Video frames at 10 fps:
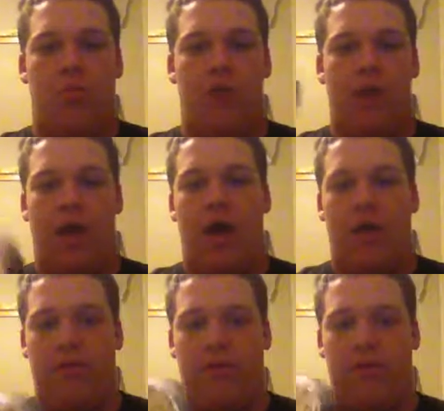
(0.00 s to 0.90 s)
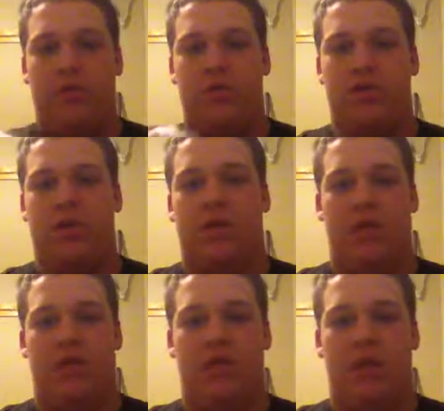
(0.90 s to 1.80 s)
But not for what you think they
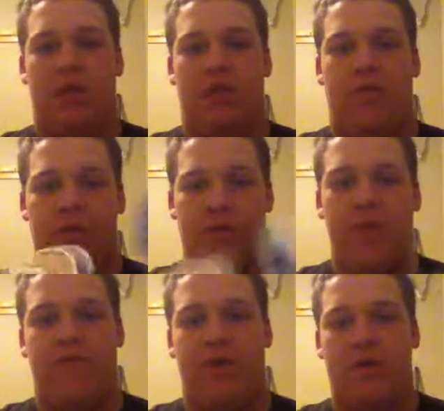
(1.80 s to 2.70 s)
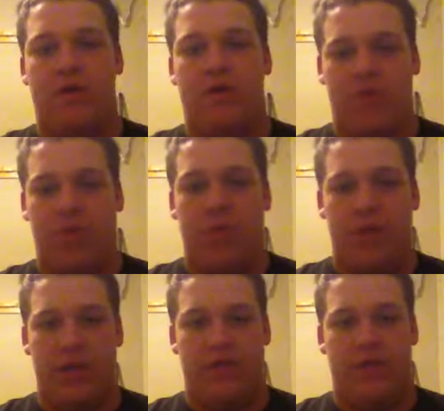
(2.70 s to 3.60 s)
would be for defense, because I play
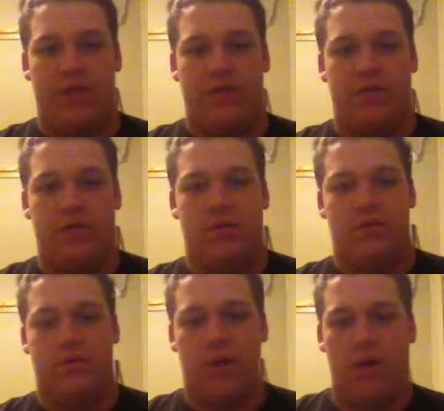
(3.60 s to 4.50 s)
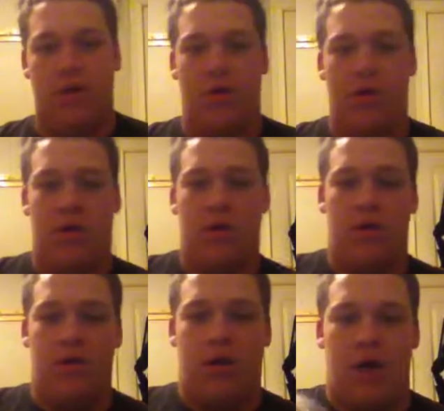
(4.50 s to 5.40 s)
defense. So
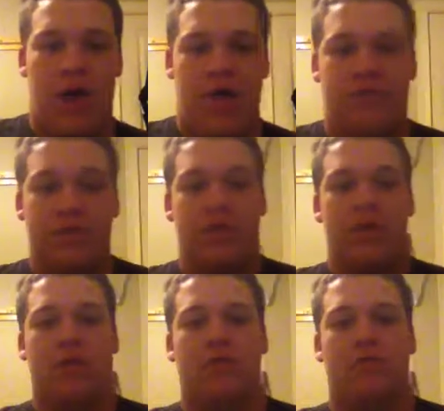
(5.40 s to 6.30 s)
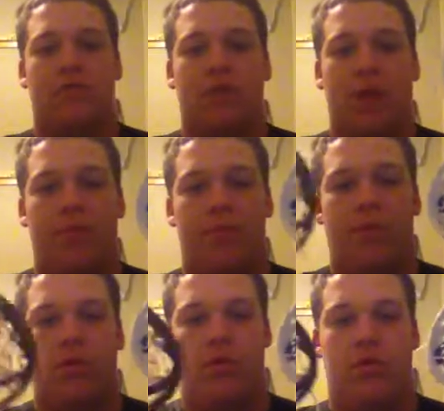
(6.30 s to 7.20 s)
I've seen a
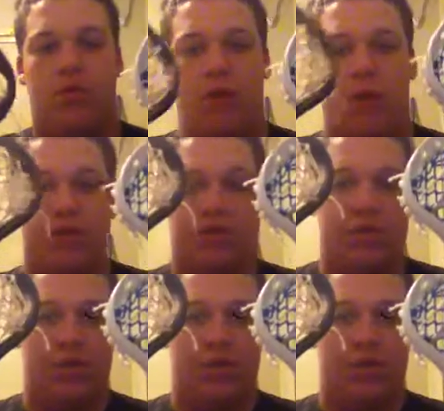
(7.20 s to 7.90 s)
couple comparisons